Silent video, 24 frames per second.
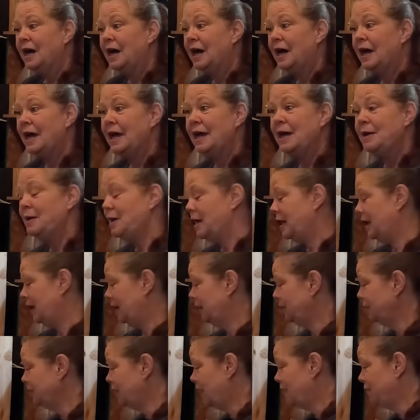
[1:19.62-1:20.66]
I had
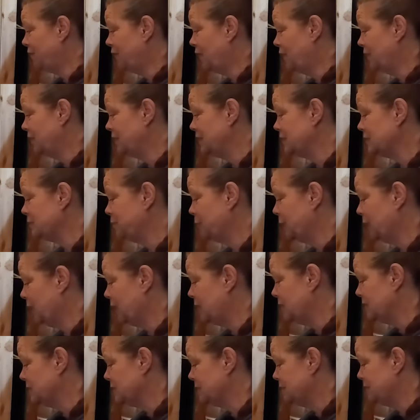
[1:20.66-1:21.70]
held off on this
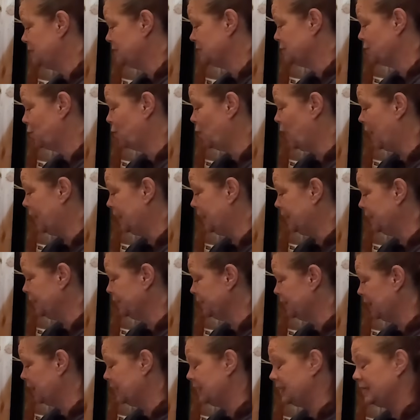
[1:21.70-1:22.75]
because this wire
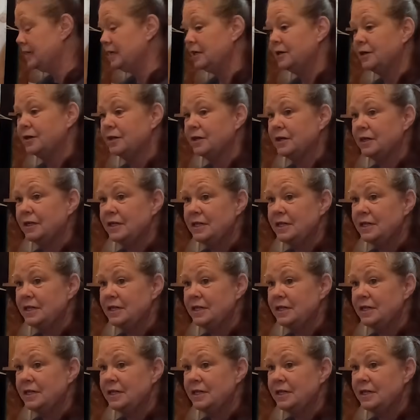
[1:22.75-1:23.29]
right here